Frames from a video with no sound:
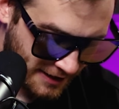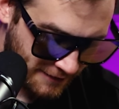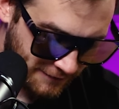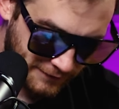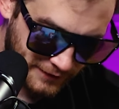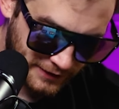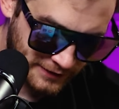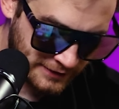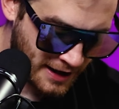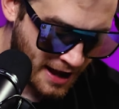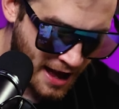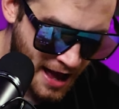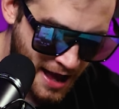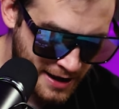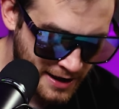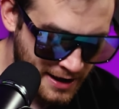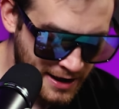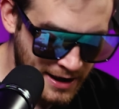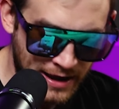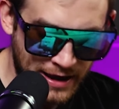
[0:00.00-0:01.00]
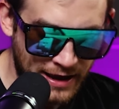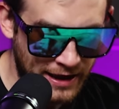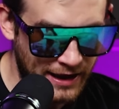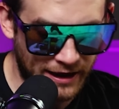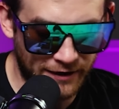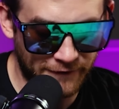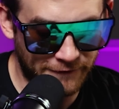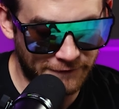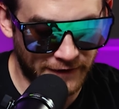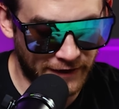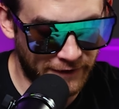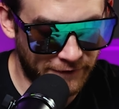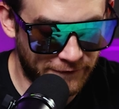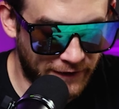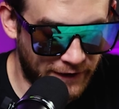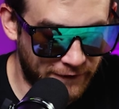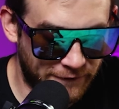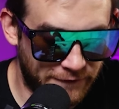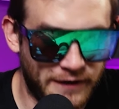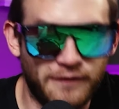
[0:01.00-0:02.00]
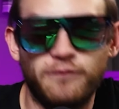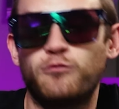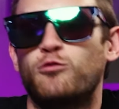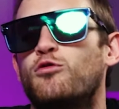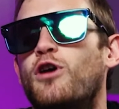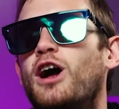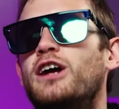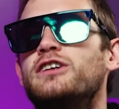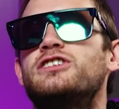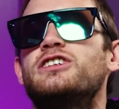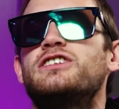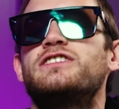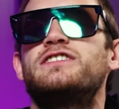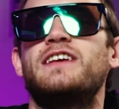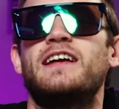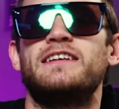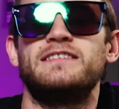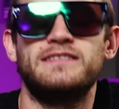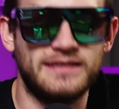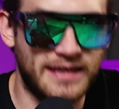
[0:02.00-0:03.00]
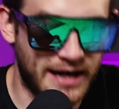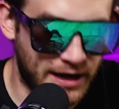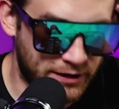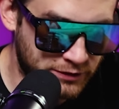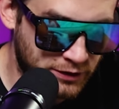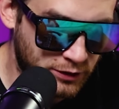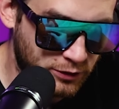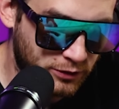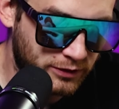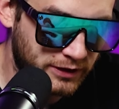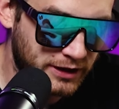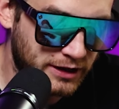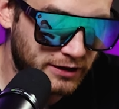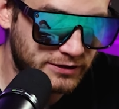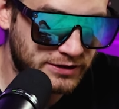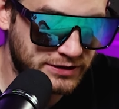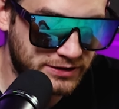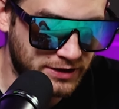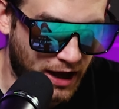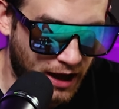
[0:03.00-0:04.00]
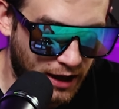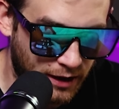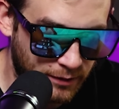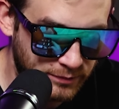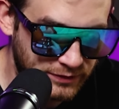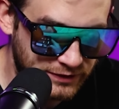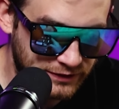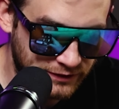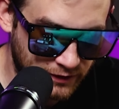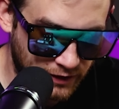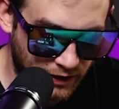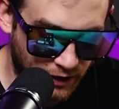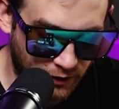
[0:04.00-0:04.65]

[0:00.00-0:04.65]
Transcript: if you're not, if if if if Russia sends their nuclear subs,